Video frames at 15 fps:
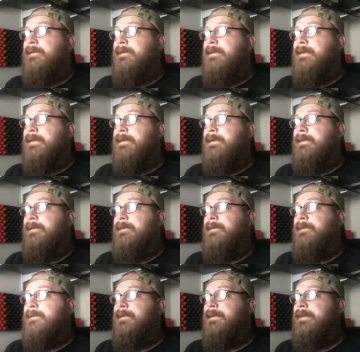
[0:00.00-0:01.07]

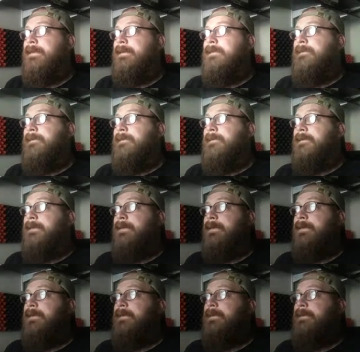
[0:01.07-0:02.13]

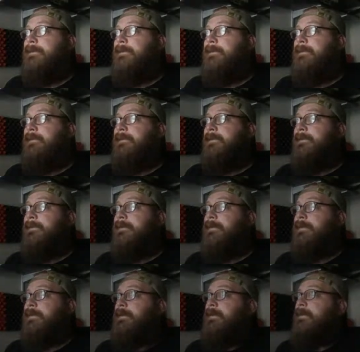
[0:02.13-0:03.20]

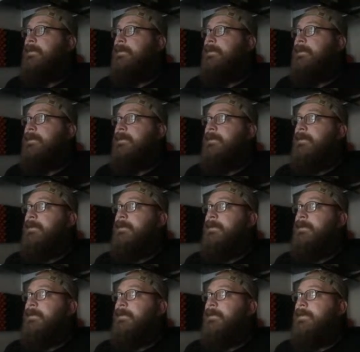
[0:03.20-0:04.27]

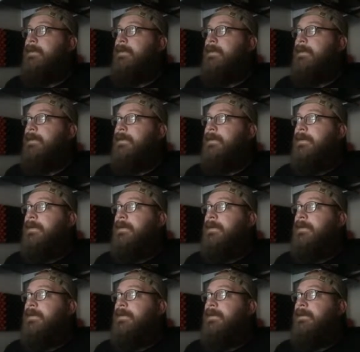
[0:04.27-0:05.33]

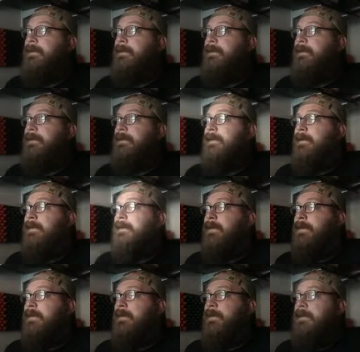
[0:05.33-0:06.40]

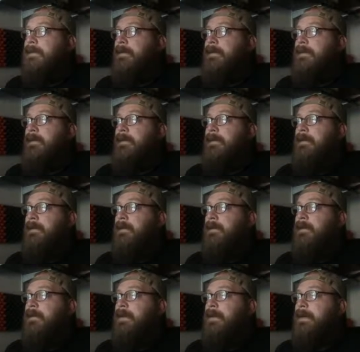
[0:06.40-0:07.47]

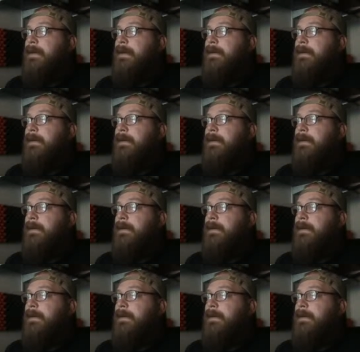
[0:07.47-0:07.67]
Nothing is said.